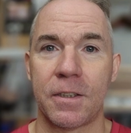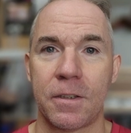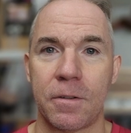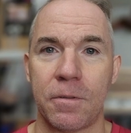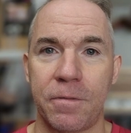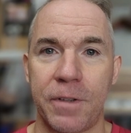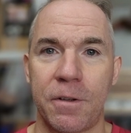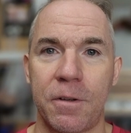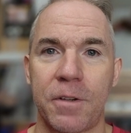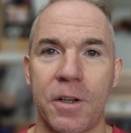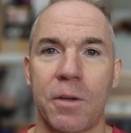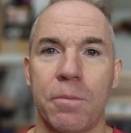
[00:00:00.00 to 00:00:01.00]
a very,
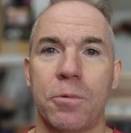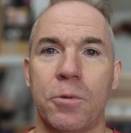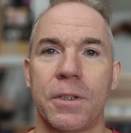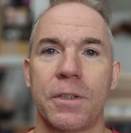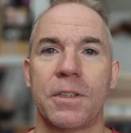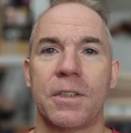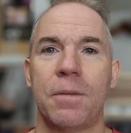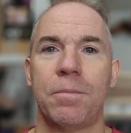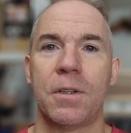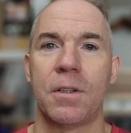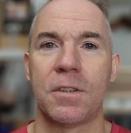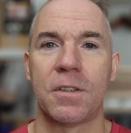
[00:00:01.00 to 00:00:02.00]
very important step.
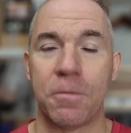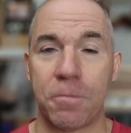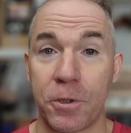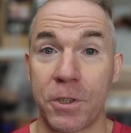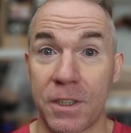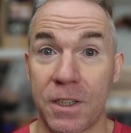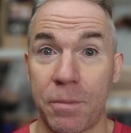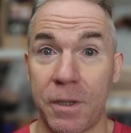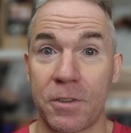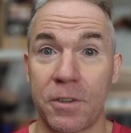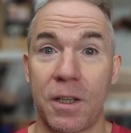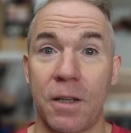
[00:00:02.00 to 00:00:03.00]
That's the first step,
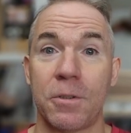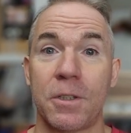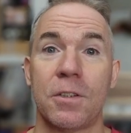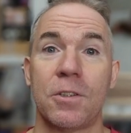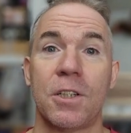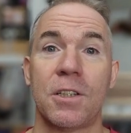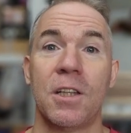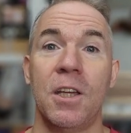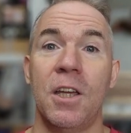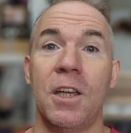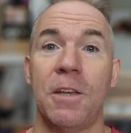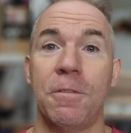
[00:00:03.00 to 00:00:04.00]
actually, I would suggest.
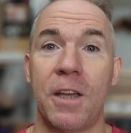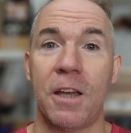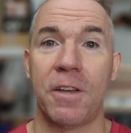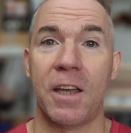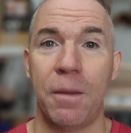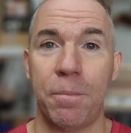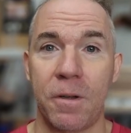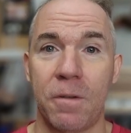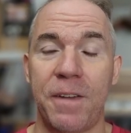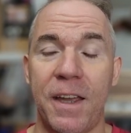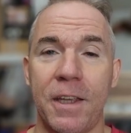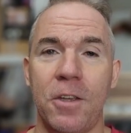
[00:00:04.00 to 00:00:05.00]
If you have a HEPA
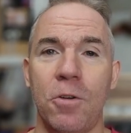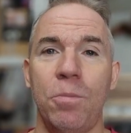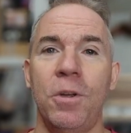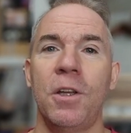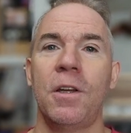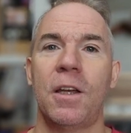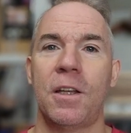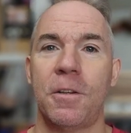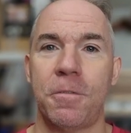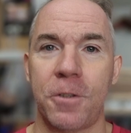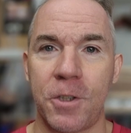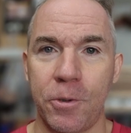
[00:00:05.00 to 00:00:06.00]
vacuum, and
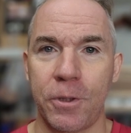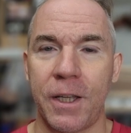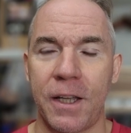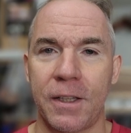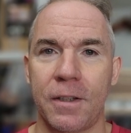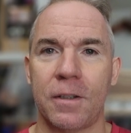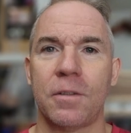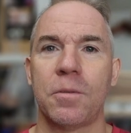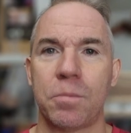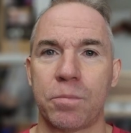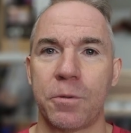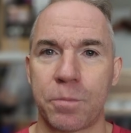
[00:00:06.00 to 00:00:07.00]
if you do that and
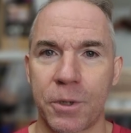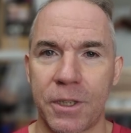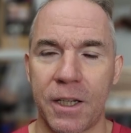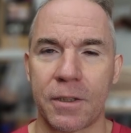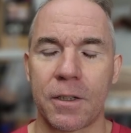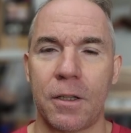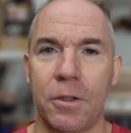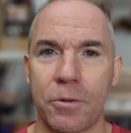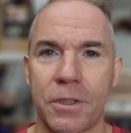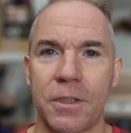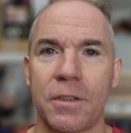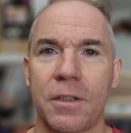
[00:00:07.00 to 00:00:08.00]
protect the
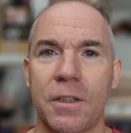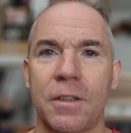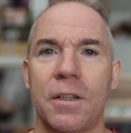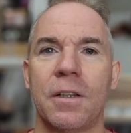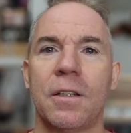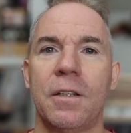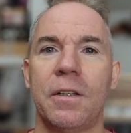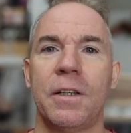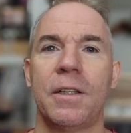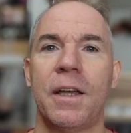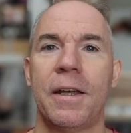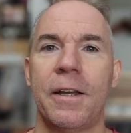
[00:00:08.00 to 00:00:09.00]
closing and
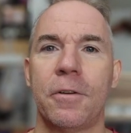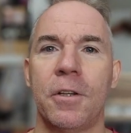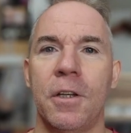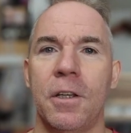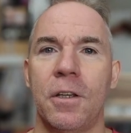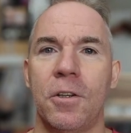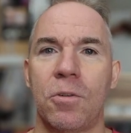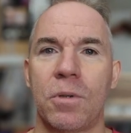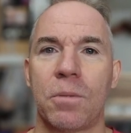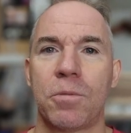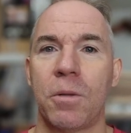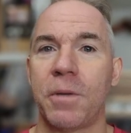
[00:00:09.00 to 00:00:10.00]
clean that out, you don't
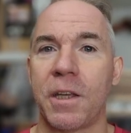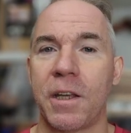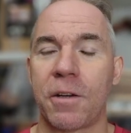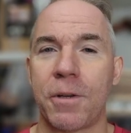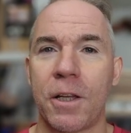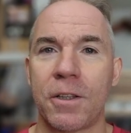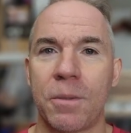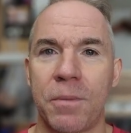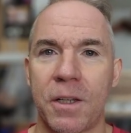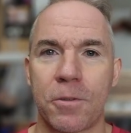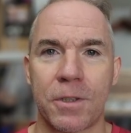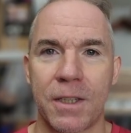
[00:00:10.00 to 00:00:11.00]
want to probably carry out the
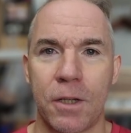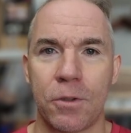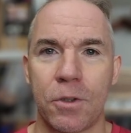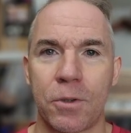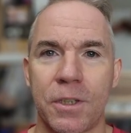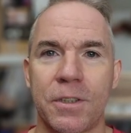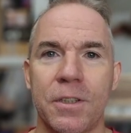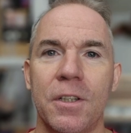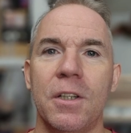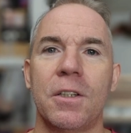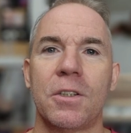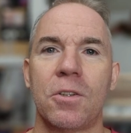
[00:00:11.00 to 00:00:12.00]
mattress outdoors.
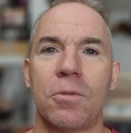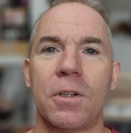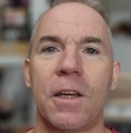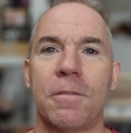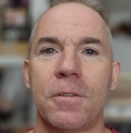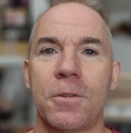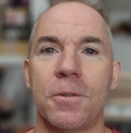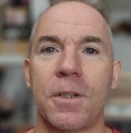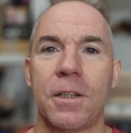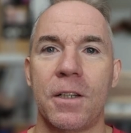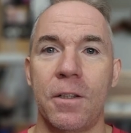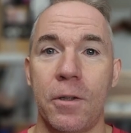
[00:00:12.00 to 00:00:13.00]
So you want to have to do
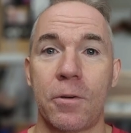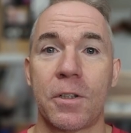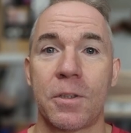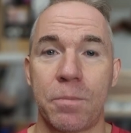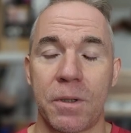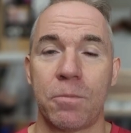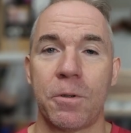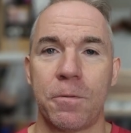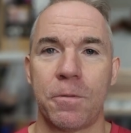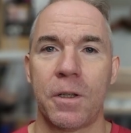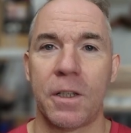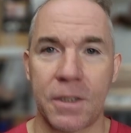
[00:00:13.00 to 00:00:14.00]
that indoors, but
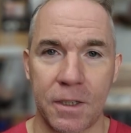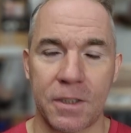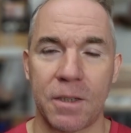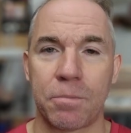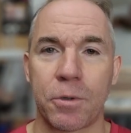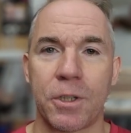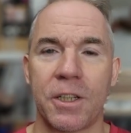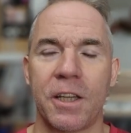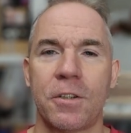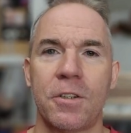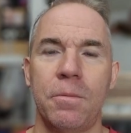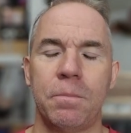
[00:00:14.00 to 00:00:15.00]
with, as I say,
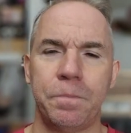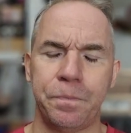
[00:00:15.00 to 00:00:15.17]
protection.